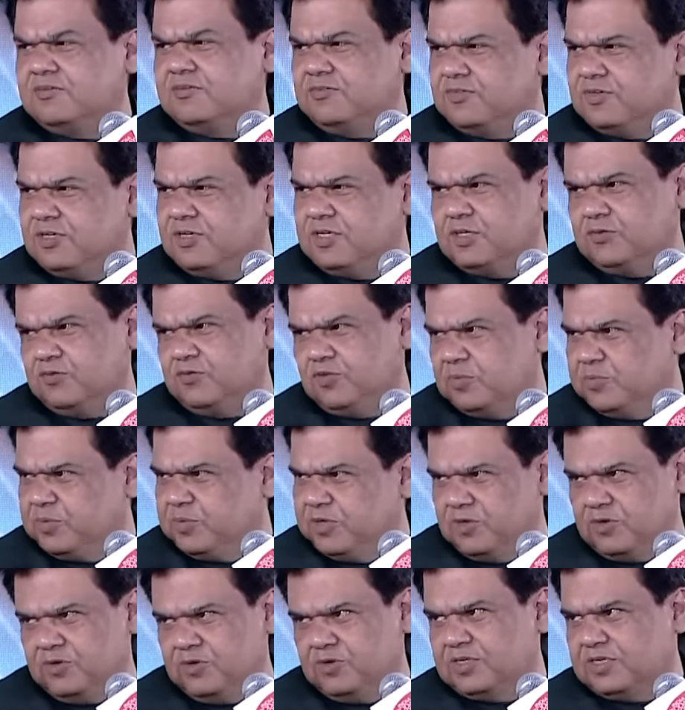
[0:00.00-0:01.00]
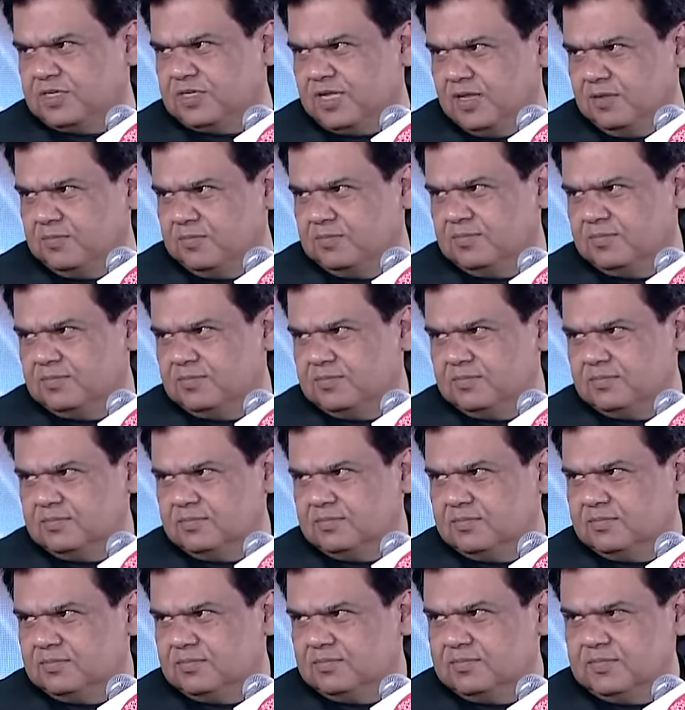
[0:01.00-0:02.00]
effort over a period of time.
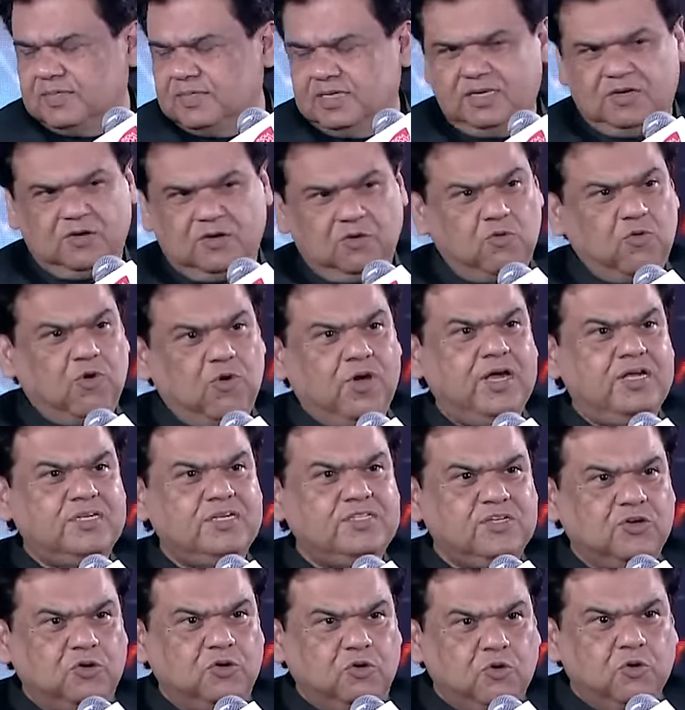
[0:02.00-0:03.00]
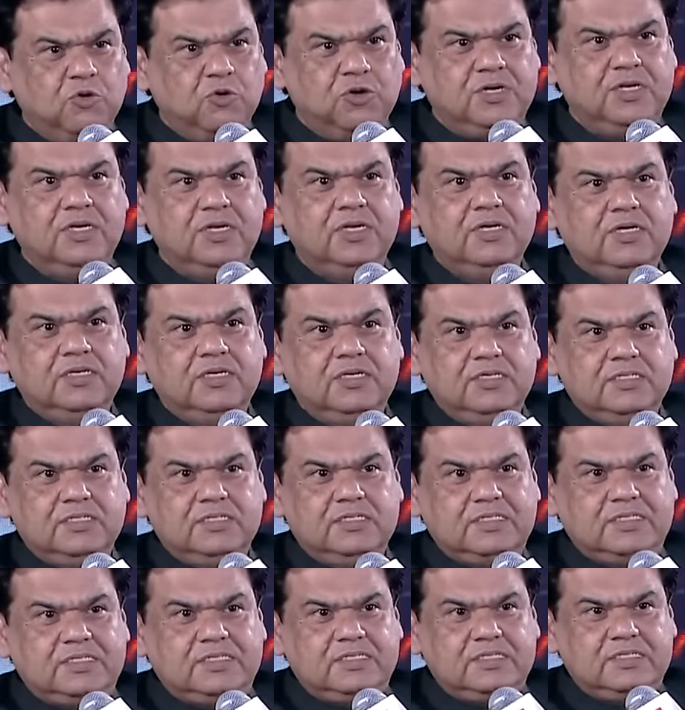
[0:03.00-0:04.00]
It requires a good
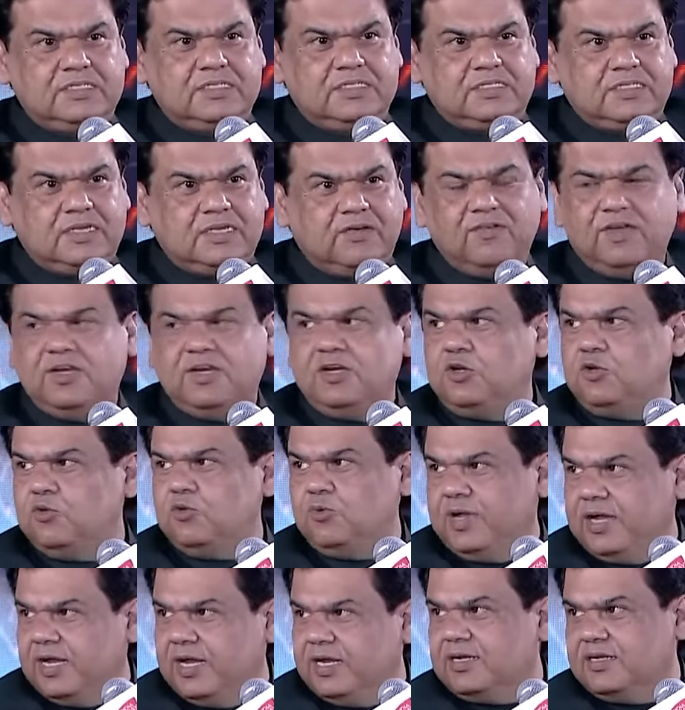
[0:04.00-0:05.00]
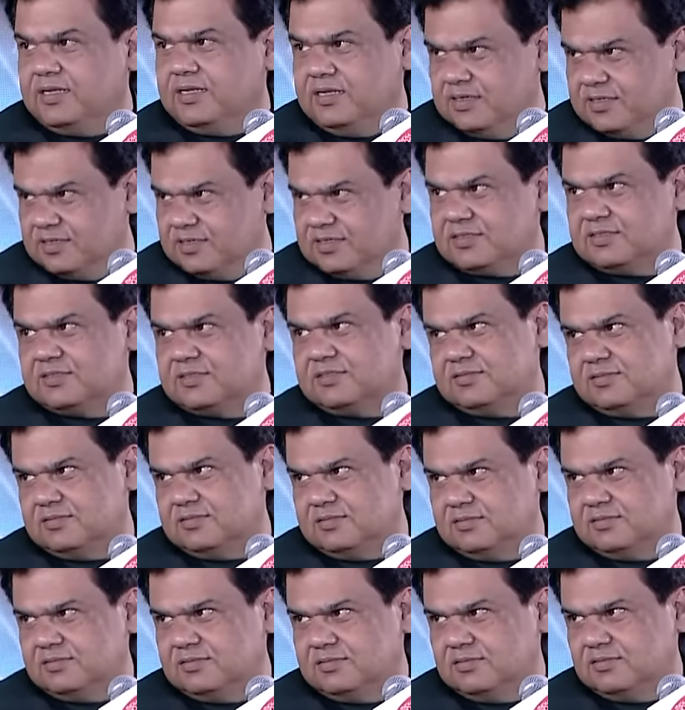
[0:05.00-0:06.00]
seven to eight years,
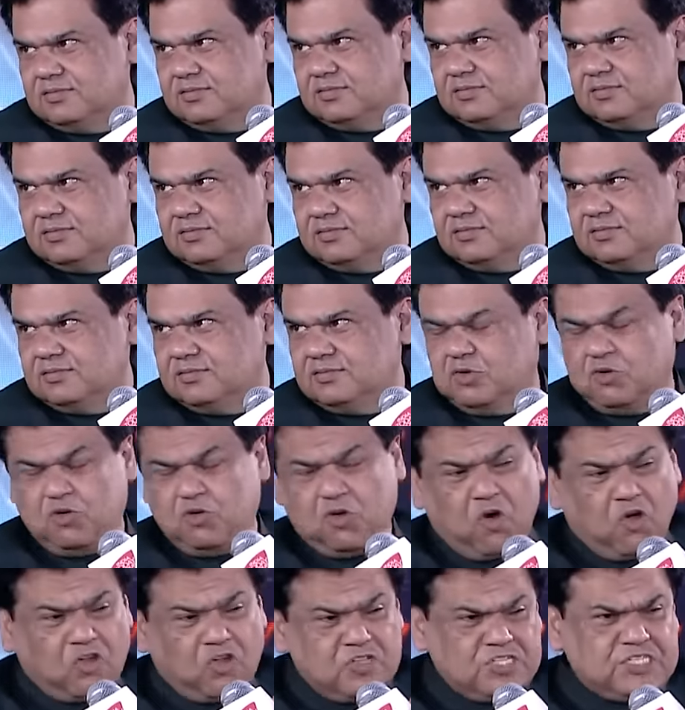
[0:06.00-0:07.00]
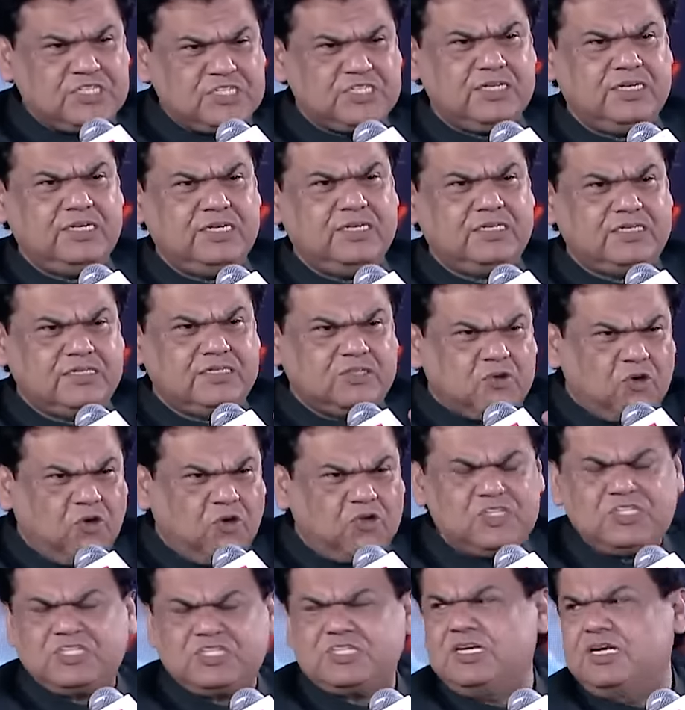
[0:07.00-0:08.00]
constant,
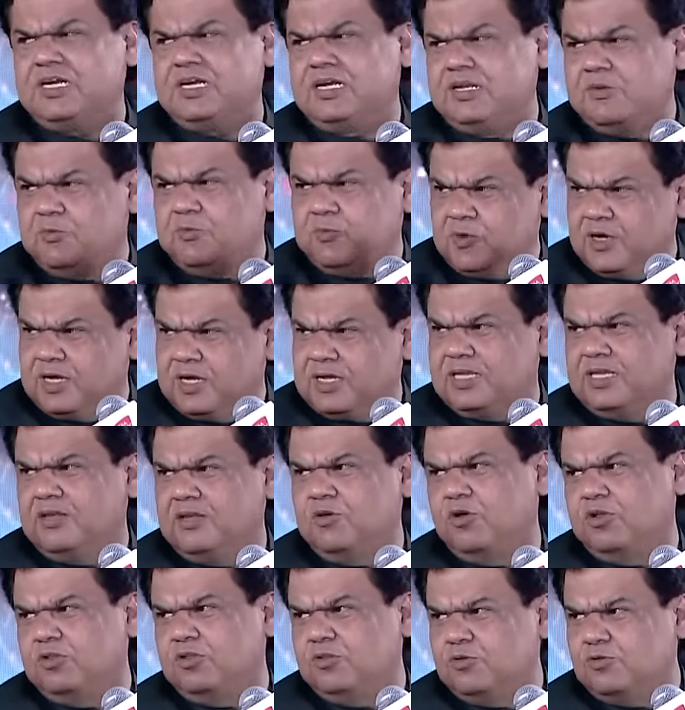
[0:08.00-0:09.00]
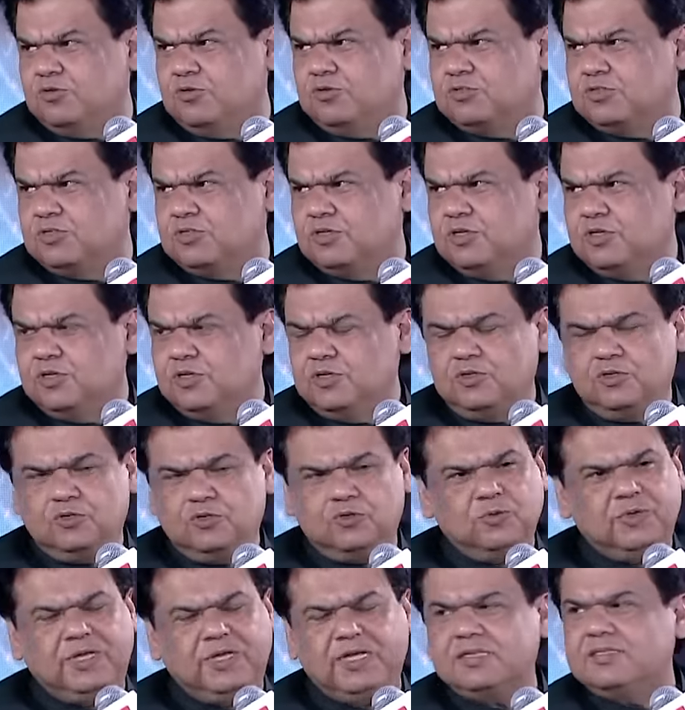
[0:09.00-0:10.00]
constantly working on those
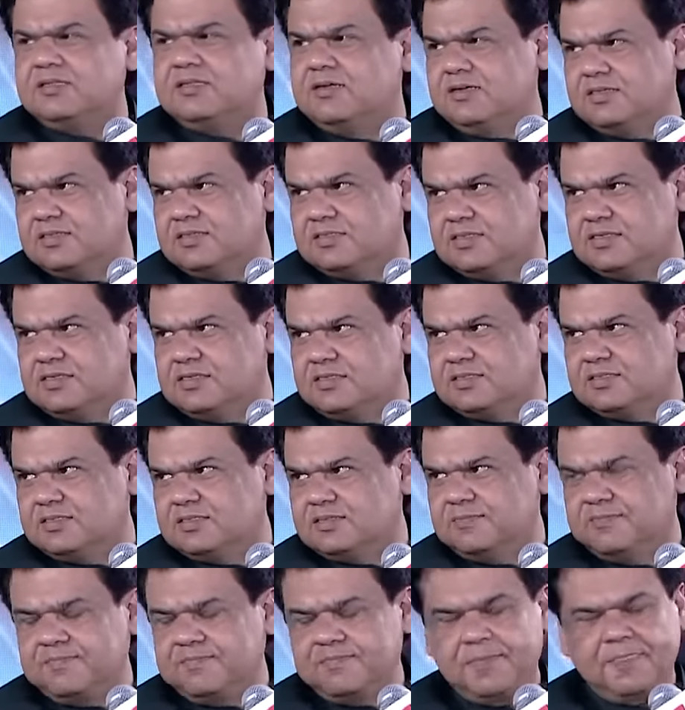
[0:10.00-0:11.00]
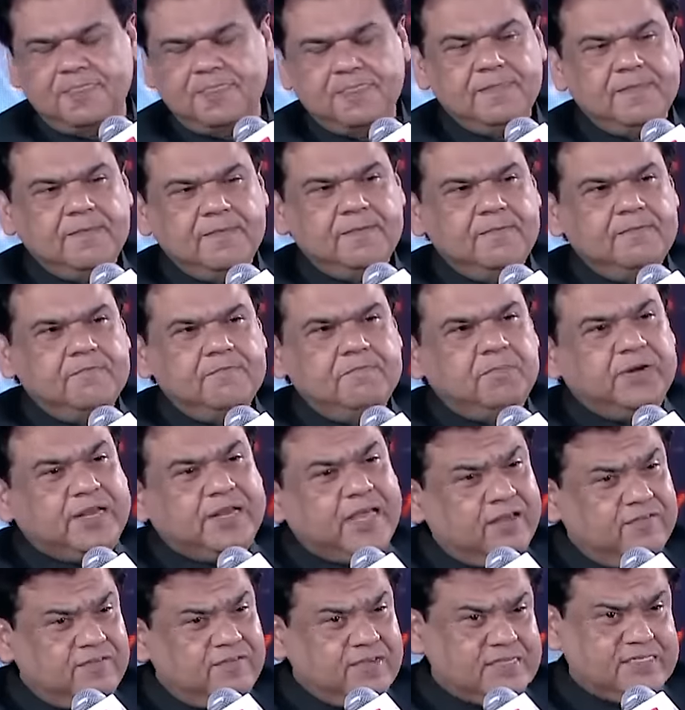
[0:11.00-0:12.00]
to get the results. But
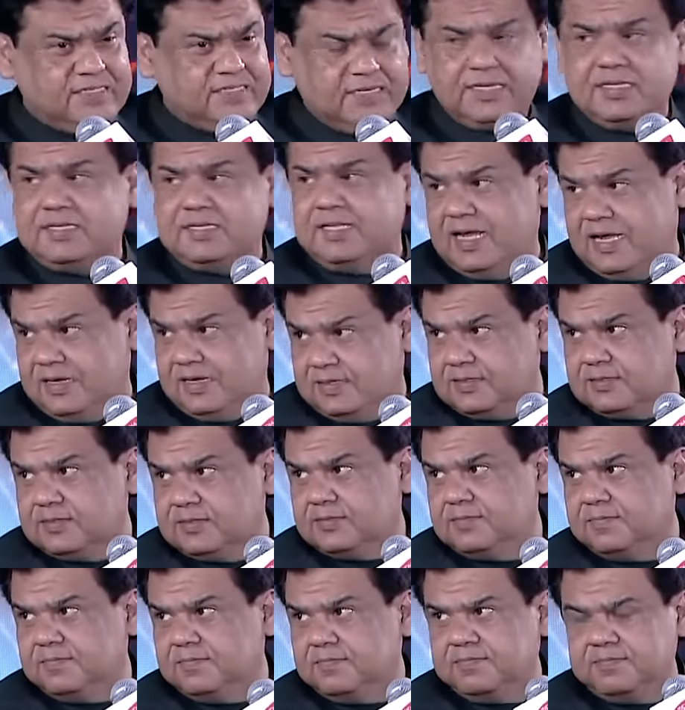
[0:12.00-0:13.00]
having said that,